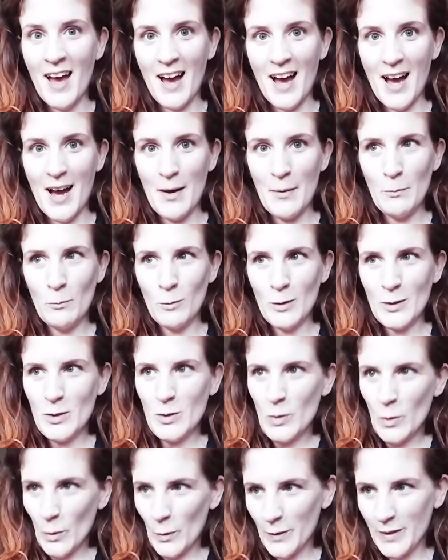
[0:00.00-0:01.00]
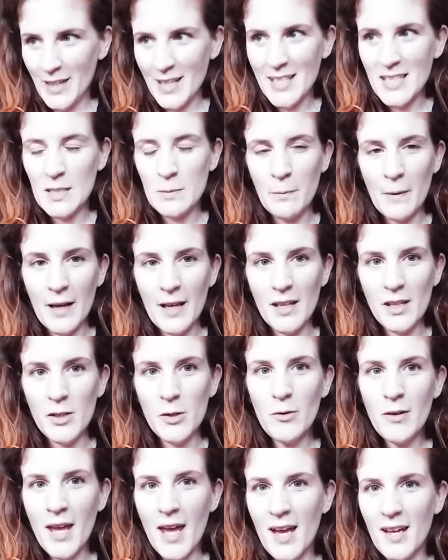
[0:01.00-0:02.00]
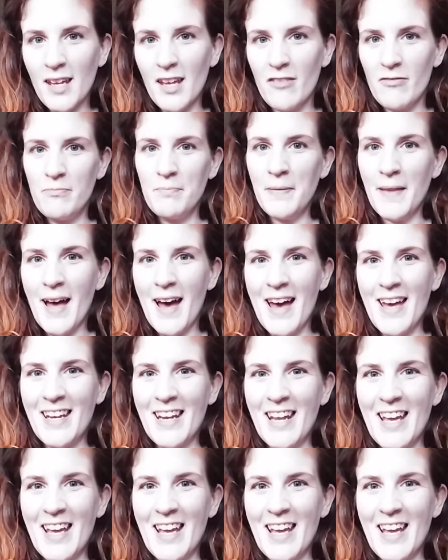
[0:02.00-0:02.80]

was told this, but you can't give blood.